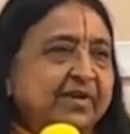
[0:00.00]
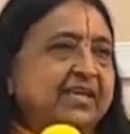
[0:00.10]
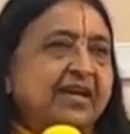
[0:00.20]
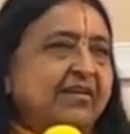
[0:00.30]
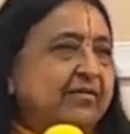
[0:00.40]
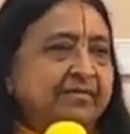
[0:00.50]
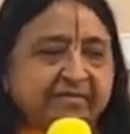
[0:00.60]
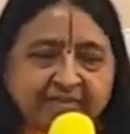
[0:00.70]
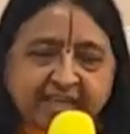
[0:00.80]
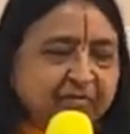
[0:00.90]
Maya,
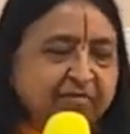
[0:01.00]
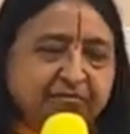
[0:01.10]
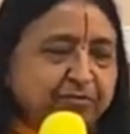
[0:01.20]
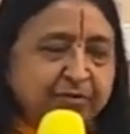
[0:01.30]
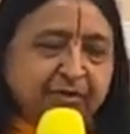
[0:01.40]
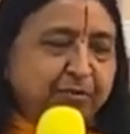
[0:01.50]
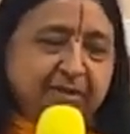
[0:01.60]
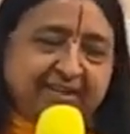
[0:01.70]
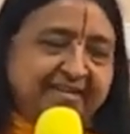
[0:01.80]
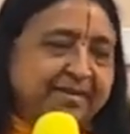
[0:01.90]
give me food,
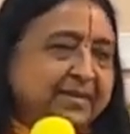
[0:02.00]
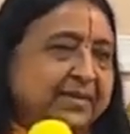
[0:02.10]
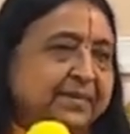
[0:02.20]
quick.